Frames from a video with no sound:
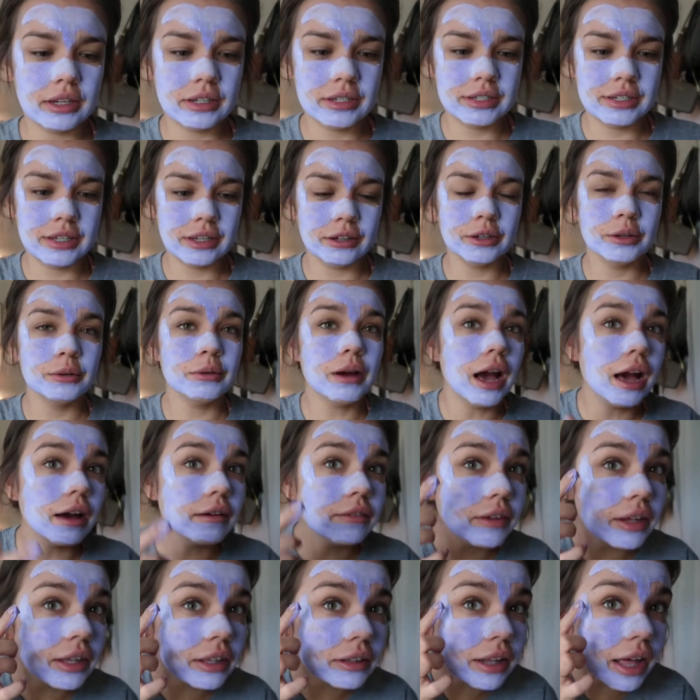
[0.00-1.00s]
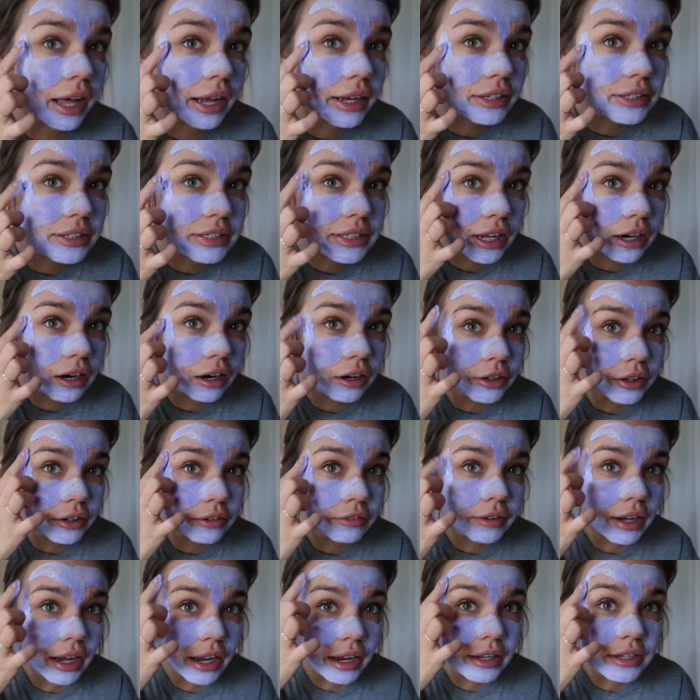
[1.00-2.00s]
until you have it like set on
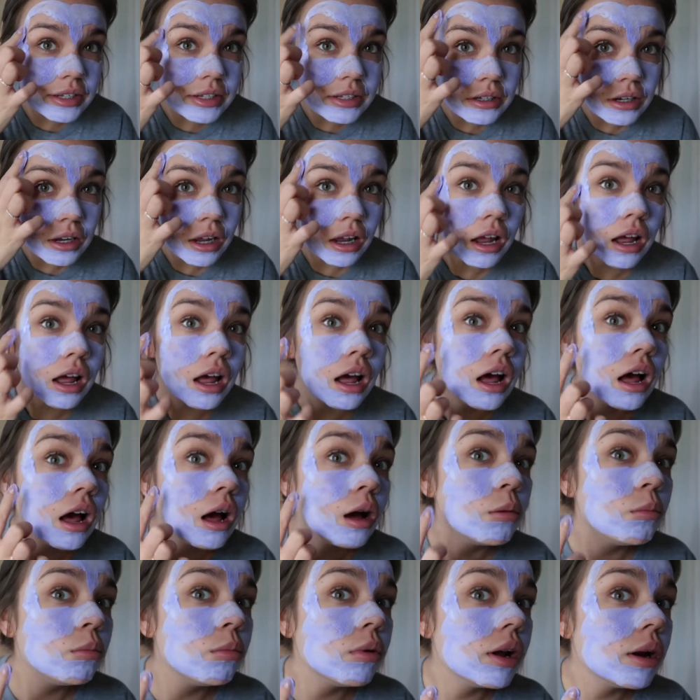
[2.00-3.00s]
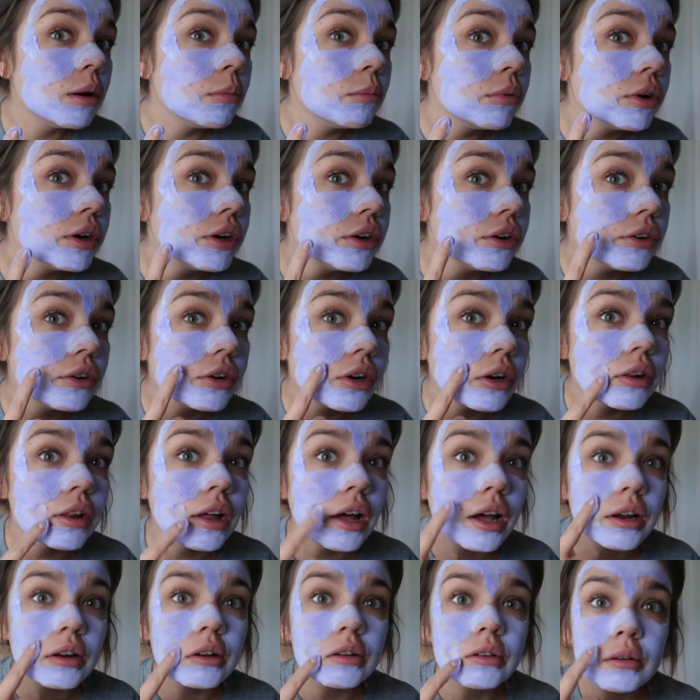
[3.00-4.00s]
your face. But I'm pretty sure
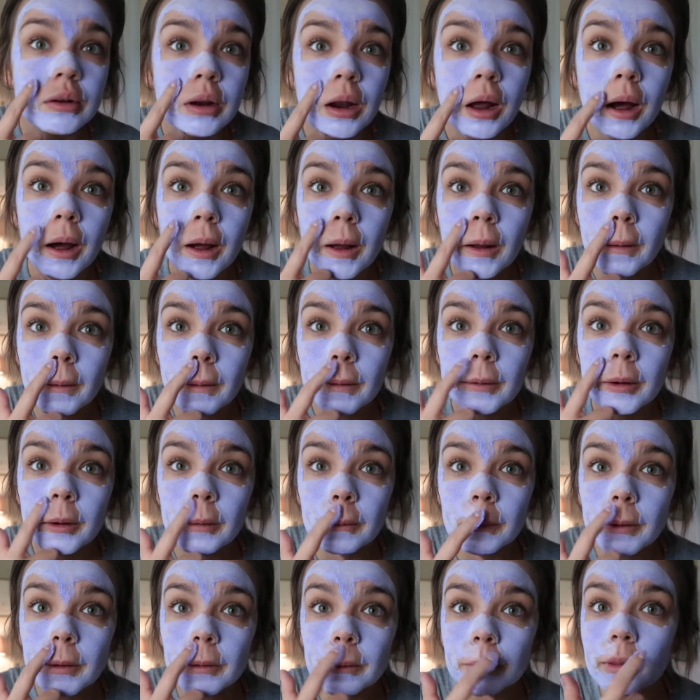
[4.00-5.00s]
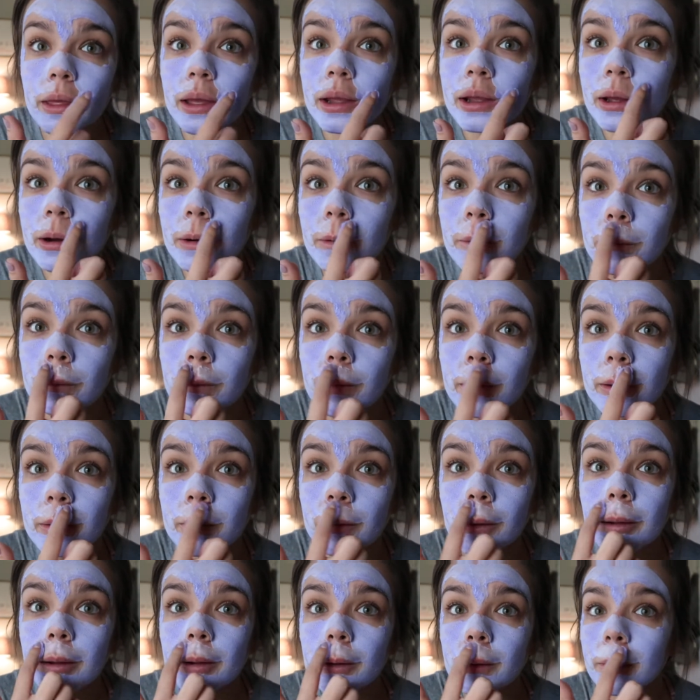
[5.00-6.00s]
that's not like a real thing. I don't
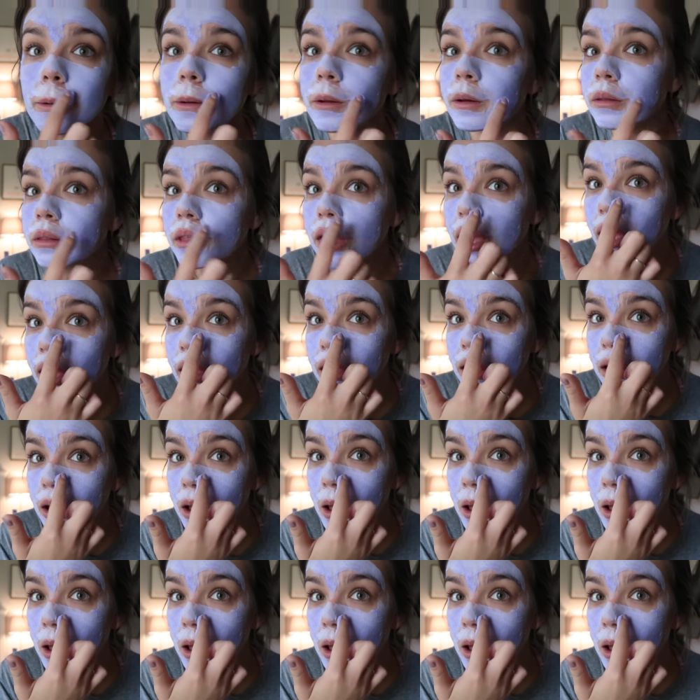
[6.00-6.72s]
think they can do that.